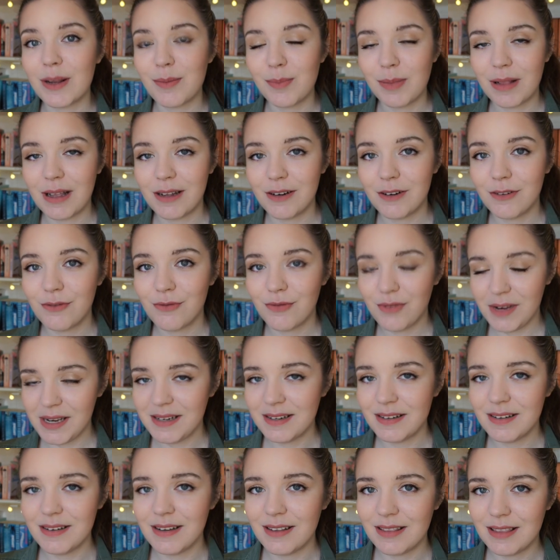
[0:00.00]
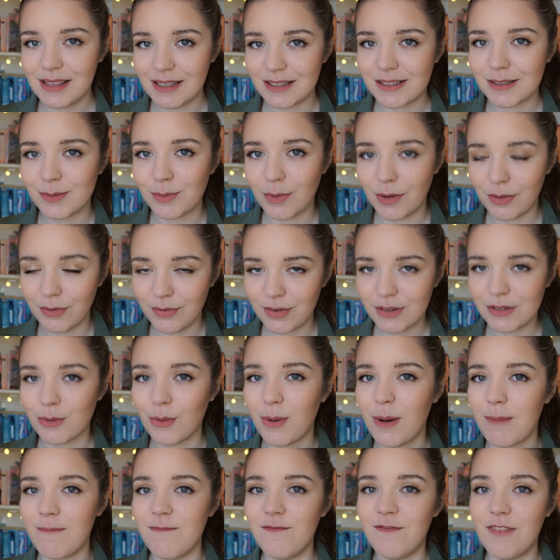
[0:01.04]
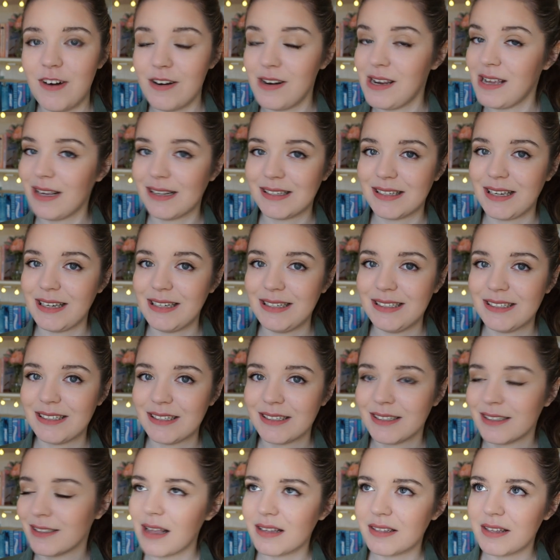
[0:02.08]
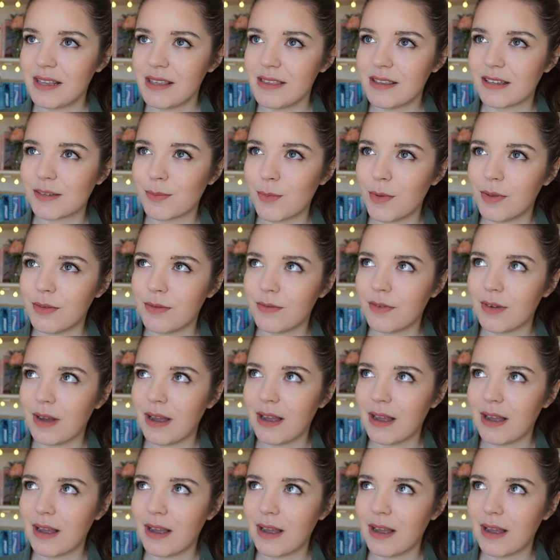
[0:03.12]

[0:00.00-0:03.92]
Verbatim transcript: I plan on reading it this month, so I'm very excited. I say this month,